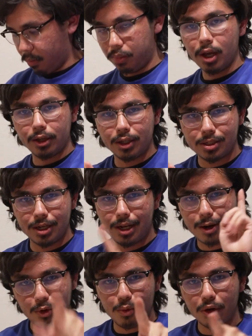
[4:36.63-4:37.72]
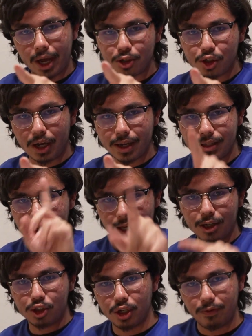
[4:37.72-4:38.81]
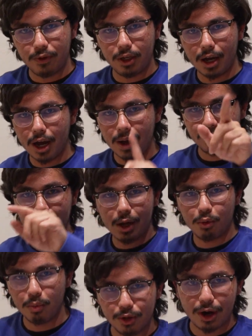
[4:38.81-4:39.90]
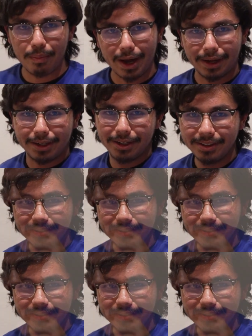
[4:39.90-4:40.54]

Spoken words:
plug this in and we will catch you guys in a jiffy. Yeah, we'll be right back.